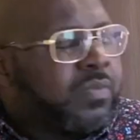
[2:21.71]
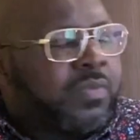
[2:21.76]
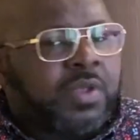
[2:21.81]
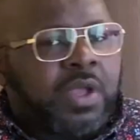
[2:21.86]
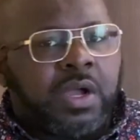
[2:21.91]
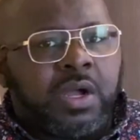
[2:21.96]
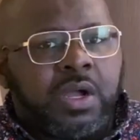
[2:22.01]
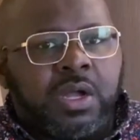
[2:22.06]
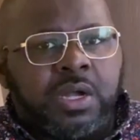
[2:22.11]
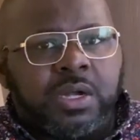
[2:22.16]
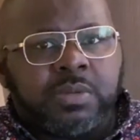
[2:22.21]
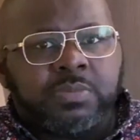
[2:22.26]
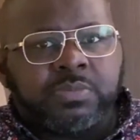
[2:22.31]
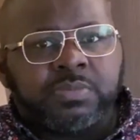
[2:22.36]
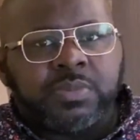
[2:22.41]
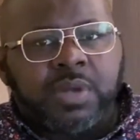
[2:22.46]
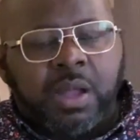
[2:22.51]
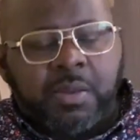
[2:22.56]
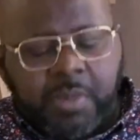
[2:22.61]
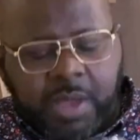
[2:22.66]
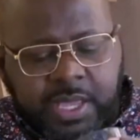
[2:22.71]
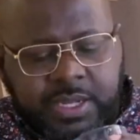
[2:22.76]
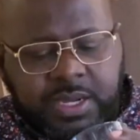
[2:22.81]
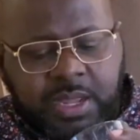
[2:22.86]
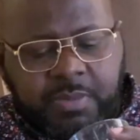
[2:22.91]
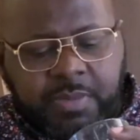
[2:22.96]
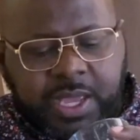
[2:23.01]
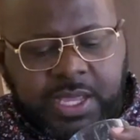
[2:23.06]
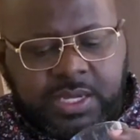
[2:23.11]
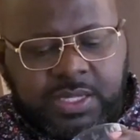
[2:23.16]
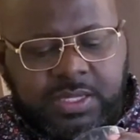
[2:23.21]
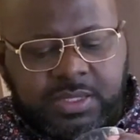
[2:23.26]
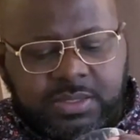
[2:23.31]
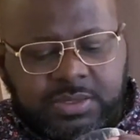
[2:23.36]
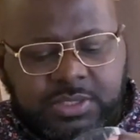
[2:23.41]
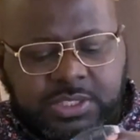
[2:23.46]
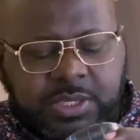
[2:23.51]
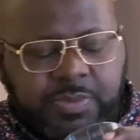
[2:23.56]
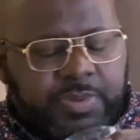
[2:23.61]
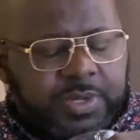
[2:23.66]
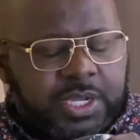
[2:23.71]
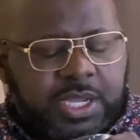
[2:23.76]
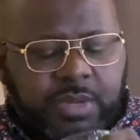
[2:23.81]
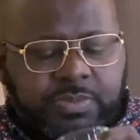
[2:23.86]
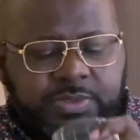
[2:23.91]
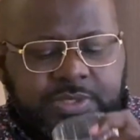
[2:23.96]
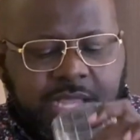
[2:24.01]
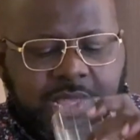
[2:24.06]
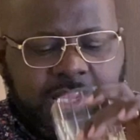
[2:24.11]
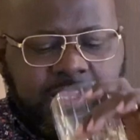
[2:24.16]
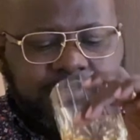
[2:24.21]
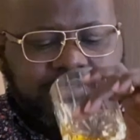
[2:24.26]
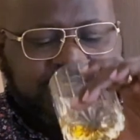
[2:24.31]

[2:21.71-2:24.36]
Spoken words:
I might sip it a couple times to